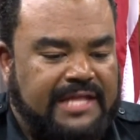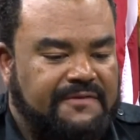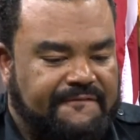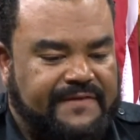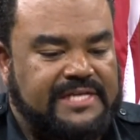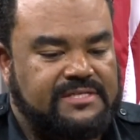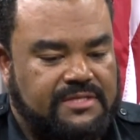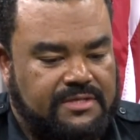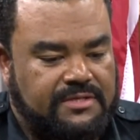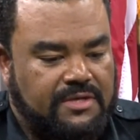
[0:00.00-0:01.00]
face
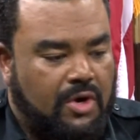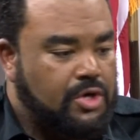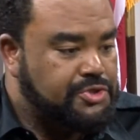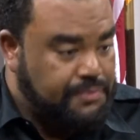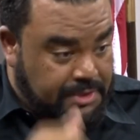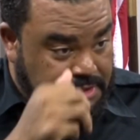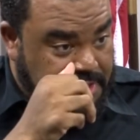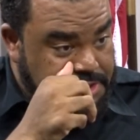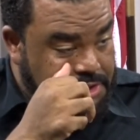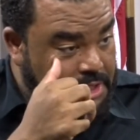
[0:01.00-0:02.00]
the harsh
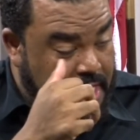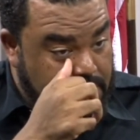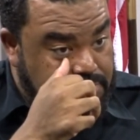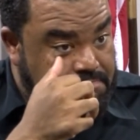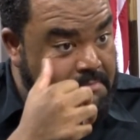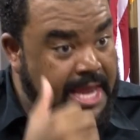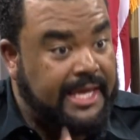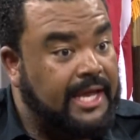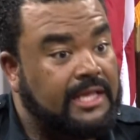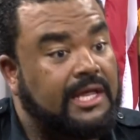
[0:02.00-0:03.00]
realization that I was making a